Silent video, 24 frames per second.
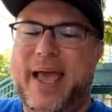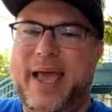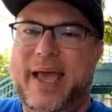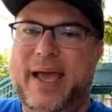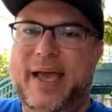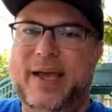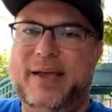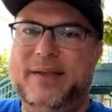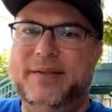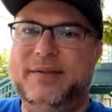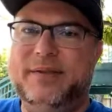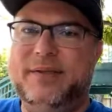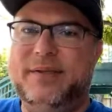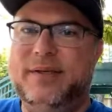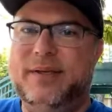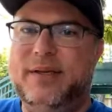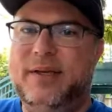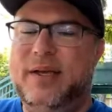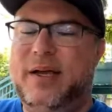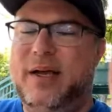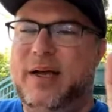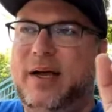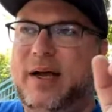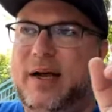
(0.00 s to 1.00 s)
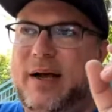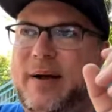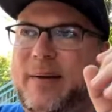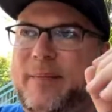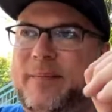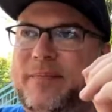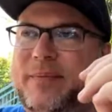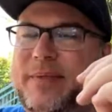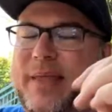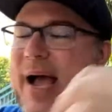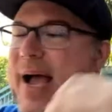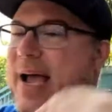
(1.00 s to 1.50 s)
and
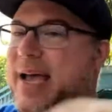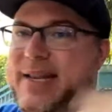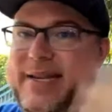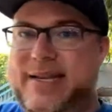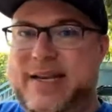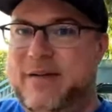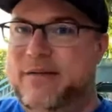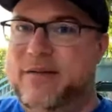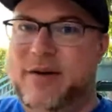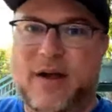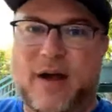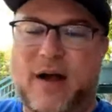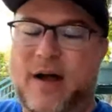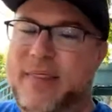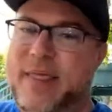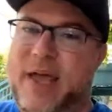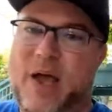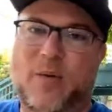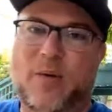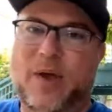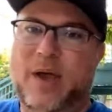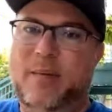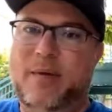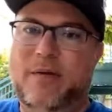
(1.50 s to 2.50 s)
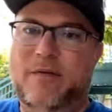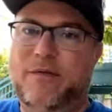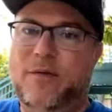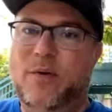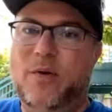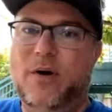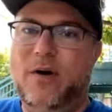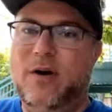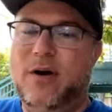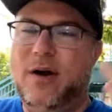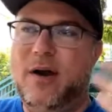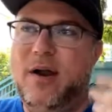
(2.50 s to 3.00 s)
I had never gone that way
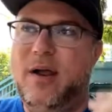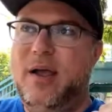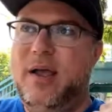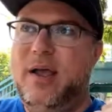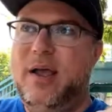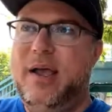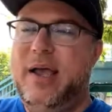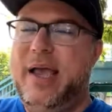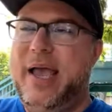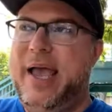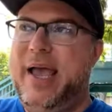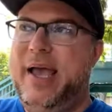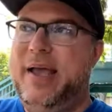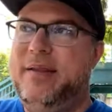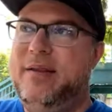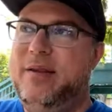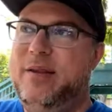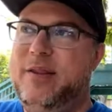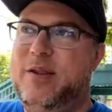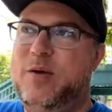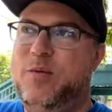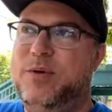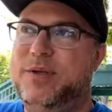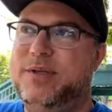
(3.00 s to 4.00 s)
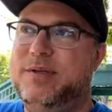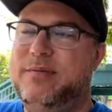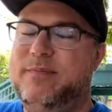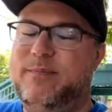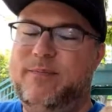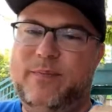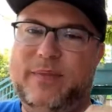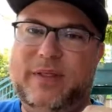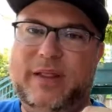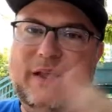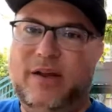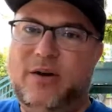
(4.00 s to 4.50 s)
before. And there was
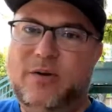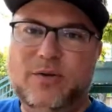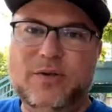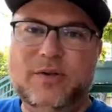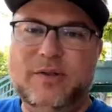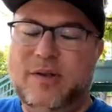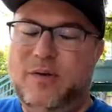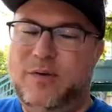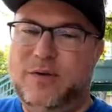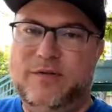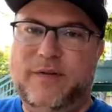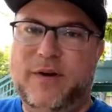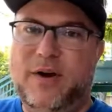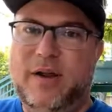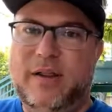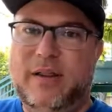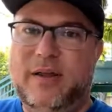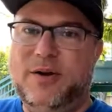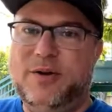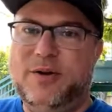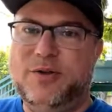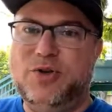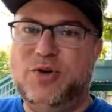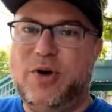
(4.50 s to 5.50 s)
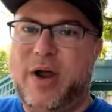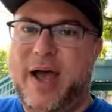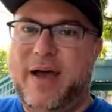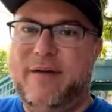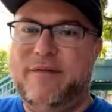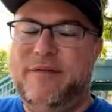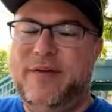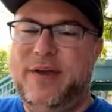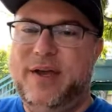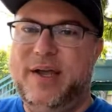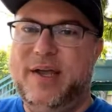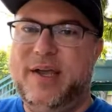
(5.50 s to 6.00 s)
very little
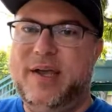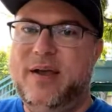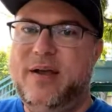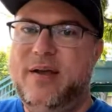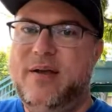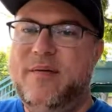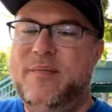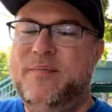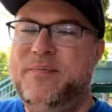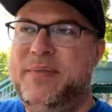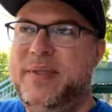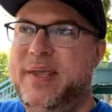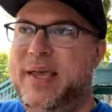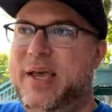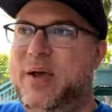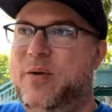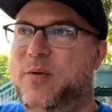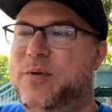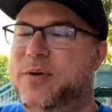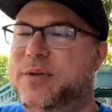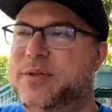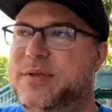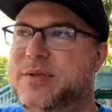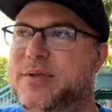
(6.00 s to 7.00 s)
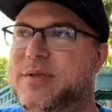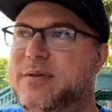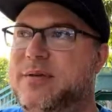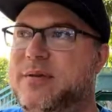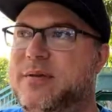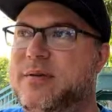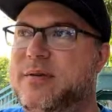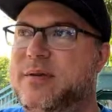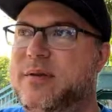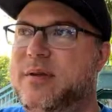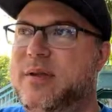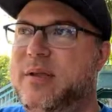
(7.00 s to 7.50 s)
traffic. It
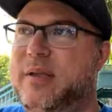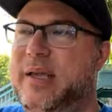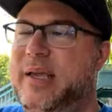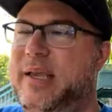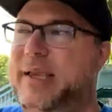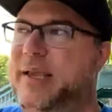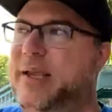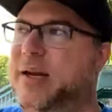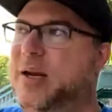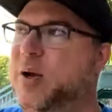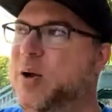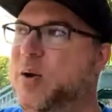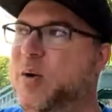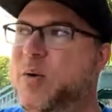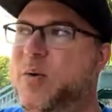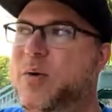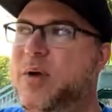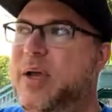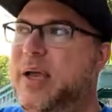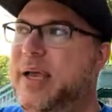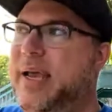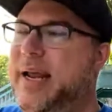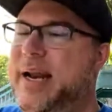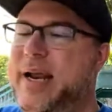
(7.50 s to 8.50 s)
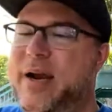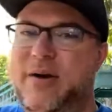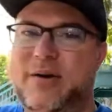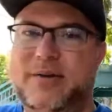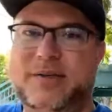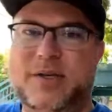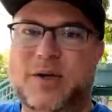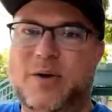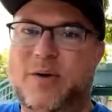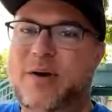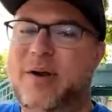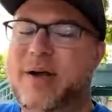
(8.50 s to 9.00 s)
was, in
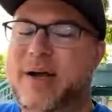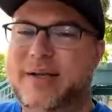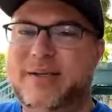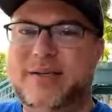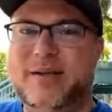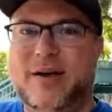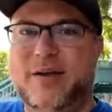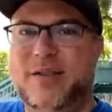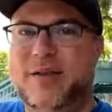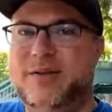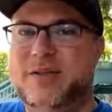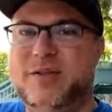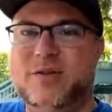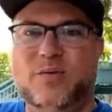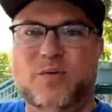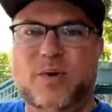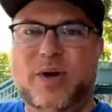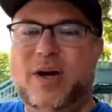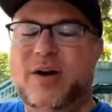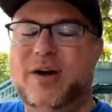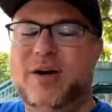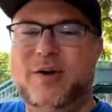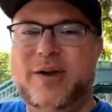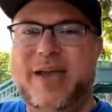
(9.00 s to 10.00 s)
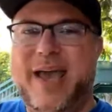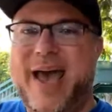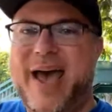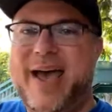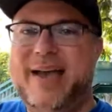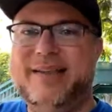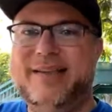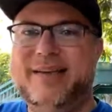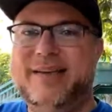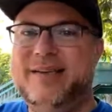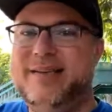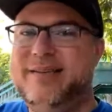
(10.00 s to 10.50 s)
Arizona, I saw the saguaro
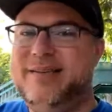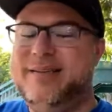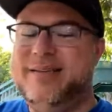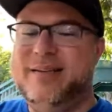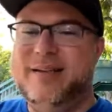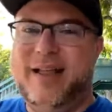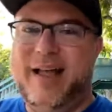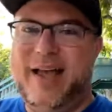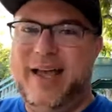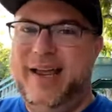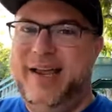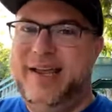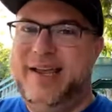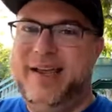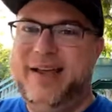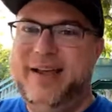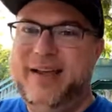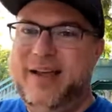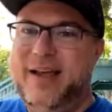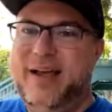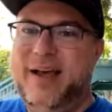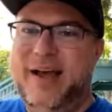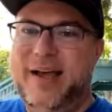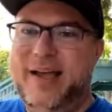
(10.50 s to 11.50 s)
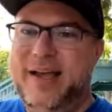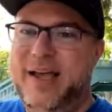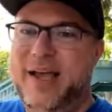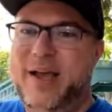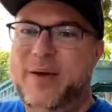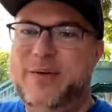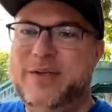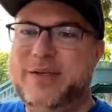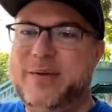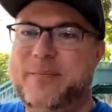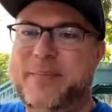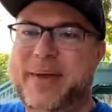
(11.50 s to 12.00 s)
cactus. Like,
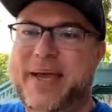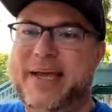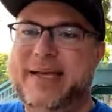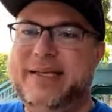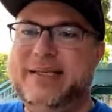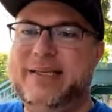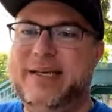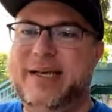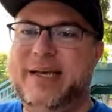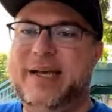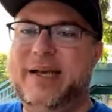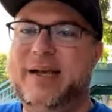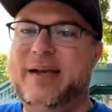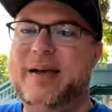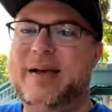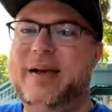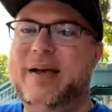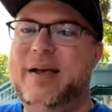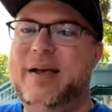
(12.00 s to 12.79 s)
it was amazing.